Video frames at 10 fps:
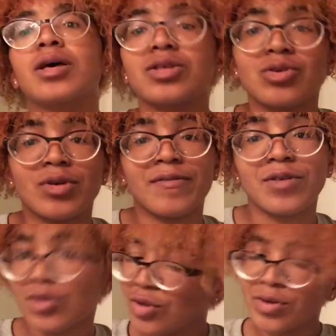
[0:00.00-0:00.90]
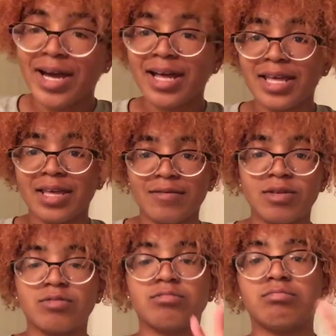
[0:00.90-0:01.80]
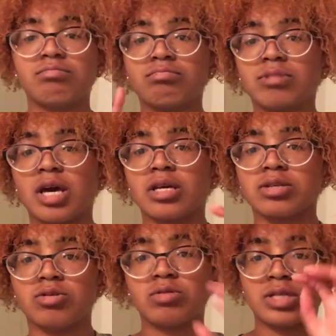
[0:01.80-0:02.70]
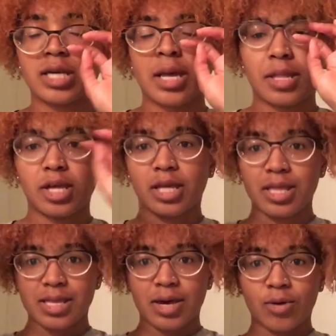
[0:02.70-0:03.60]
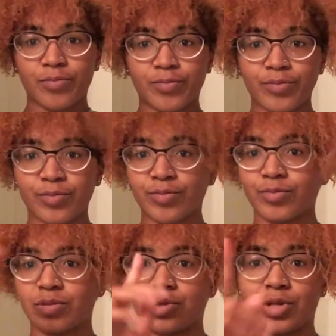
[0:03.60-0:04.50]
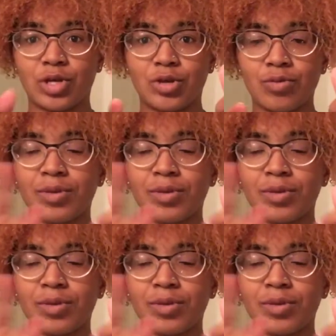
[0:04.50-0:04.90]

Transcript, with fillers: So if you do that, if you do decide to check these out, it's on you.